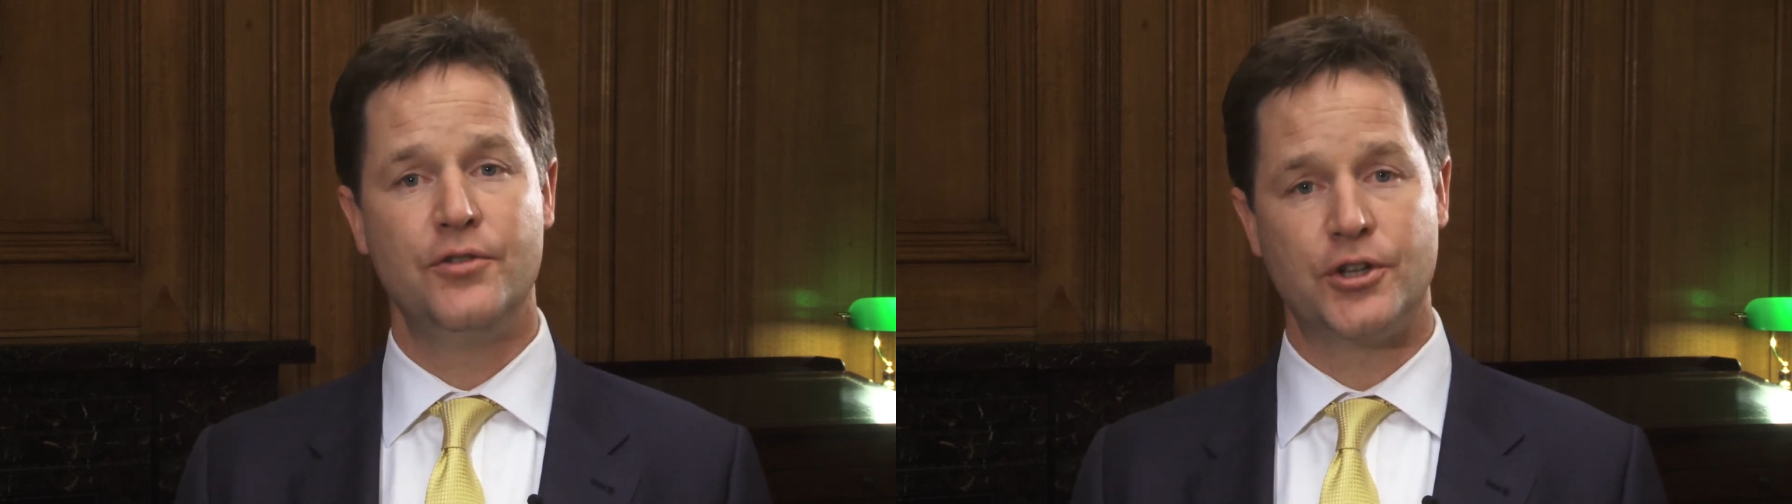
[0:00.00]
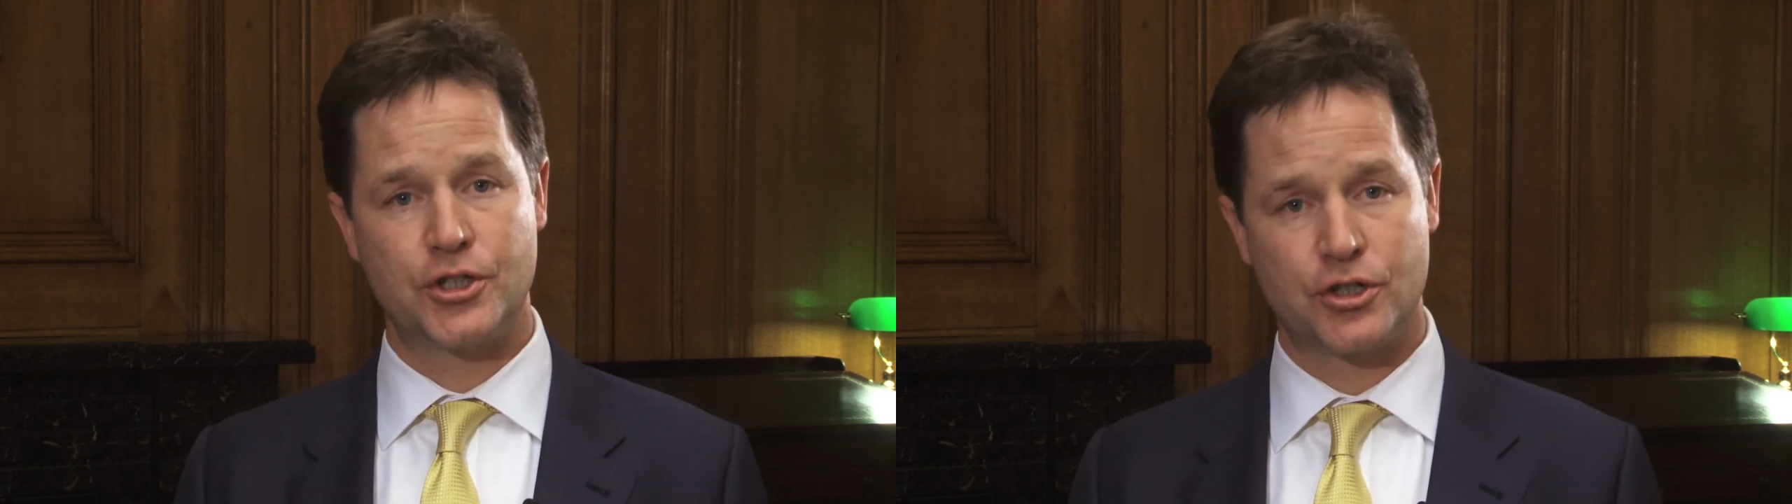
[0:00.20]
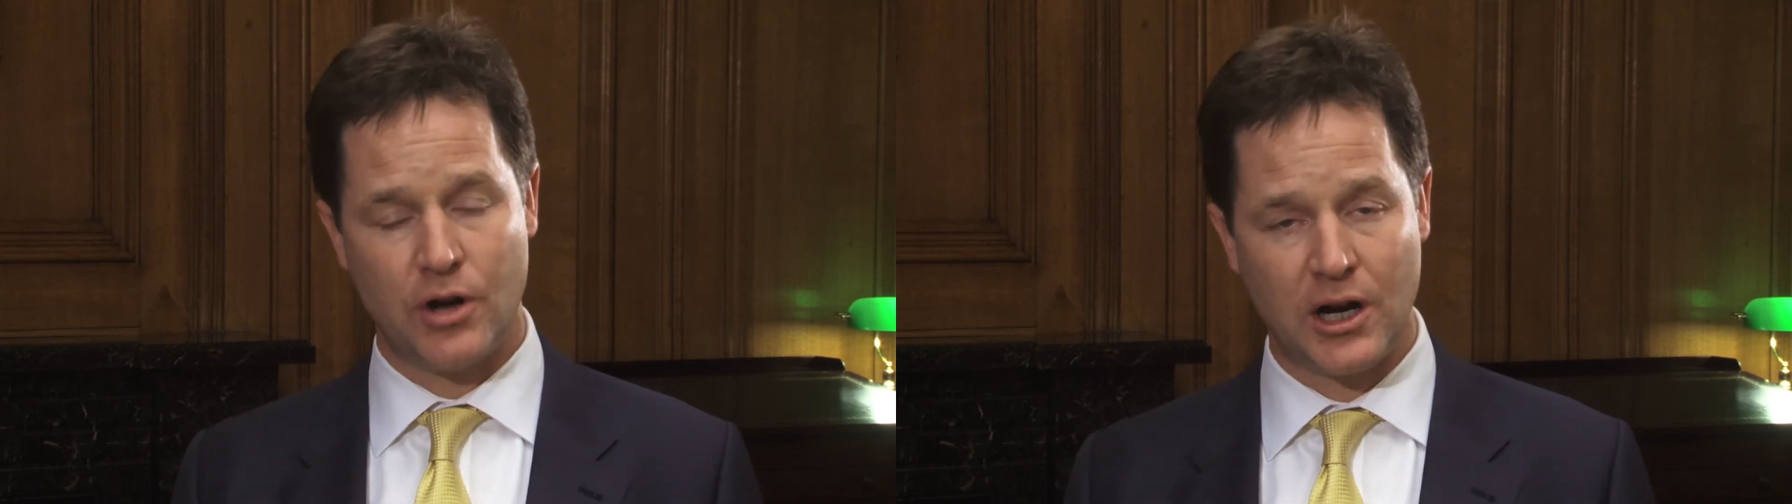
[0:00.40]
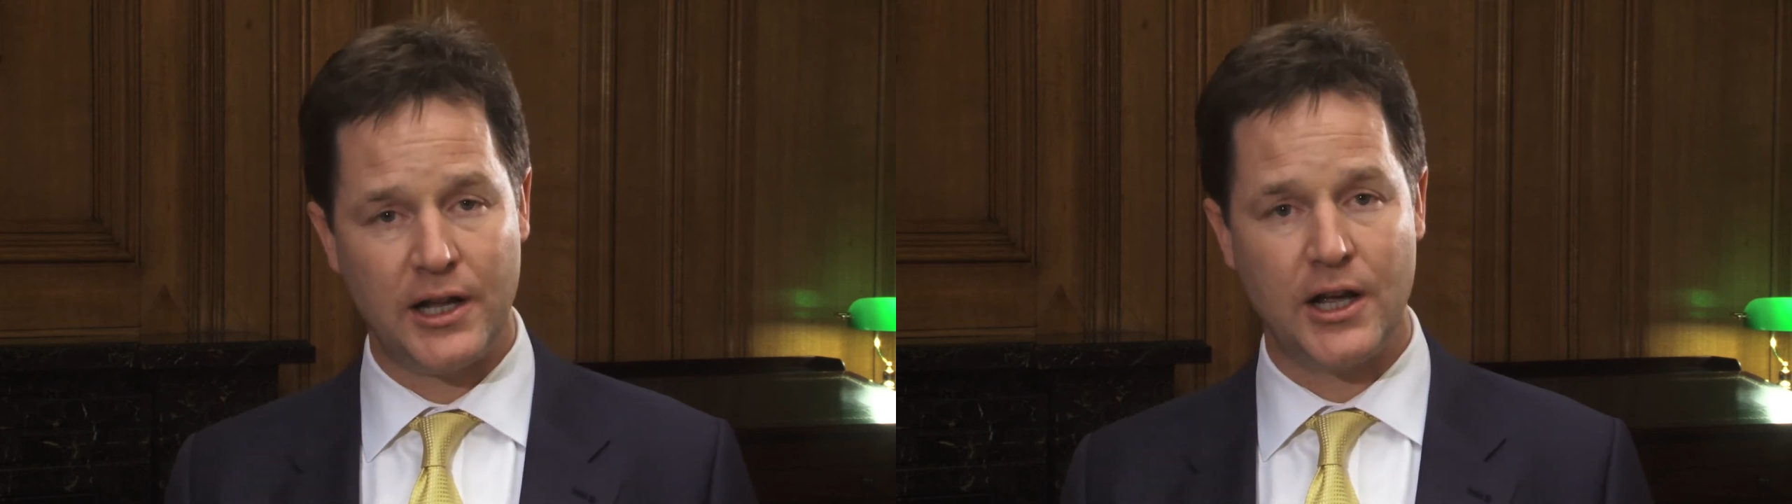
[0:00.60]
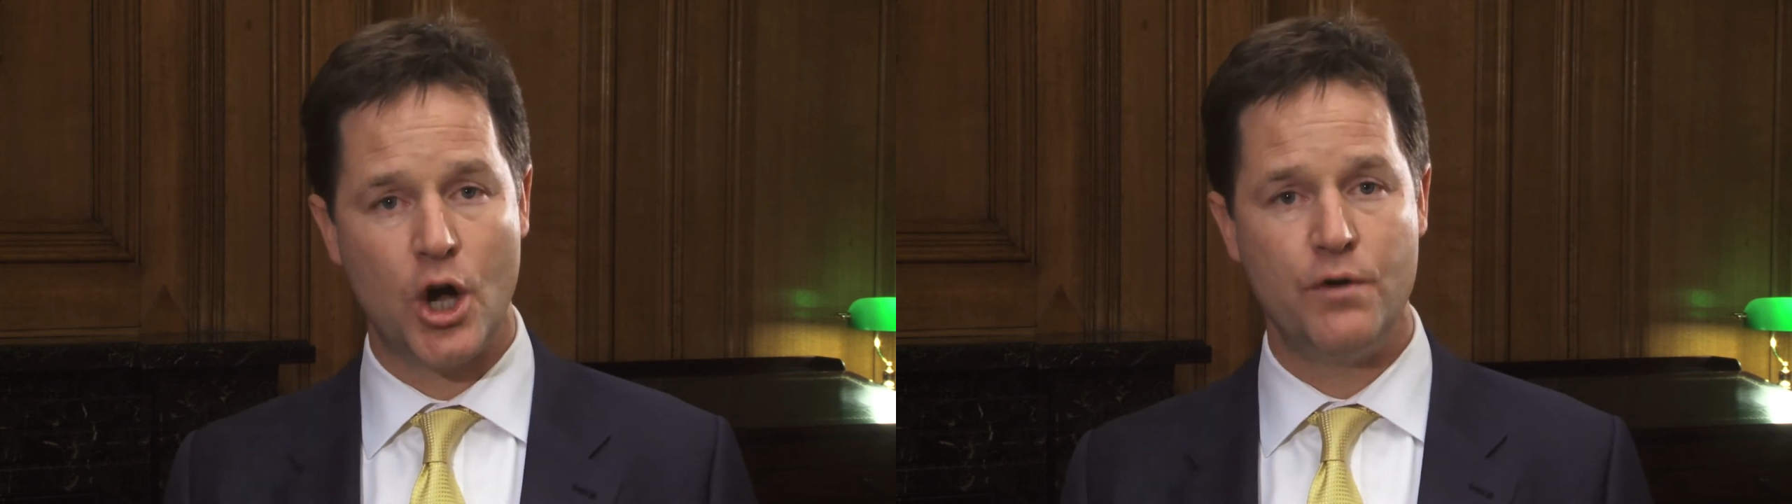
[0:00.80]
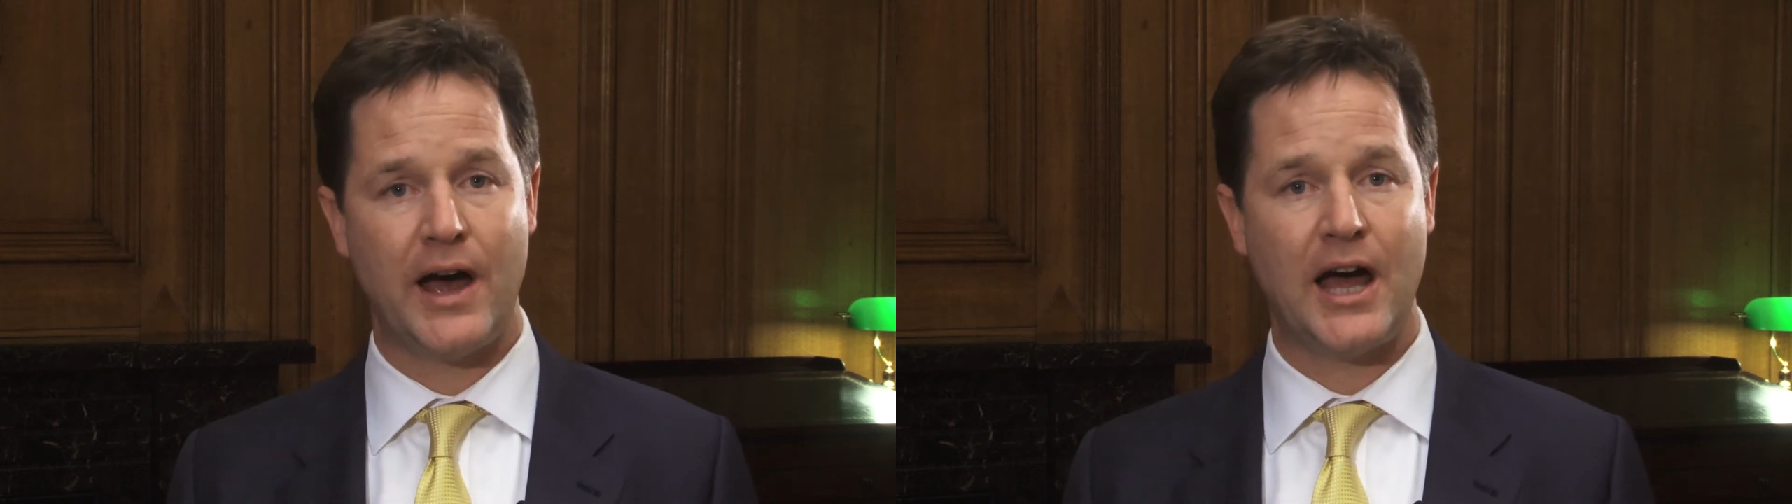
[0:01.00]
that struggling over